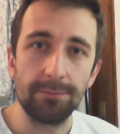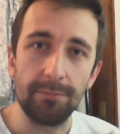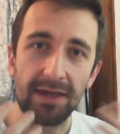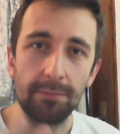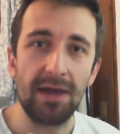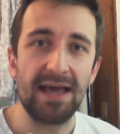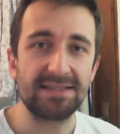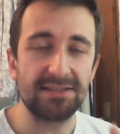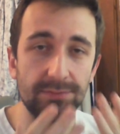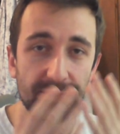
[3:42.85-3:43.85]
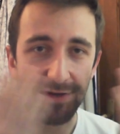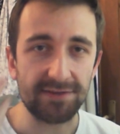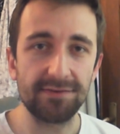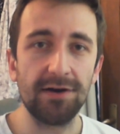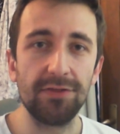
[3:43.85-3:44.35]
make a mask to protect
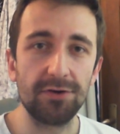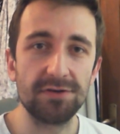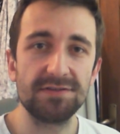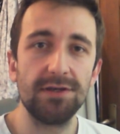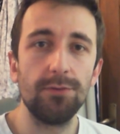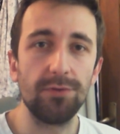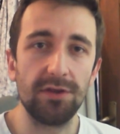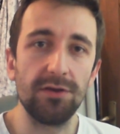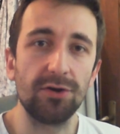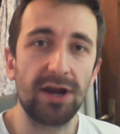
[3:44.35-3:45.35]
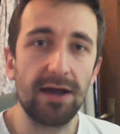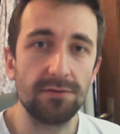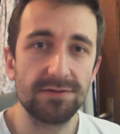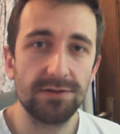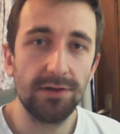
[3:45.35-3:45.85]
others within your house.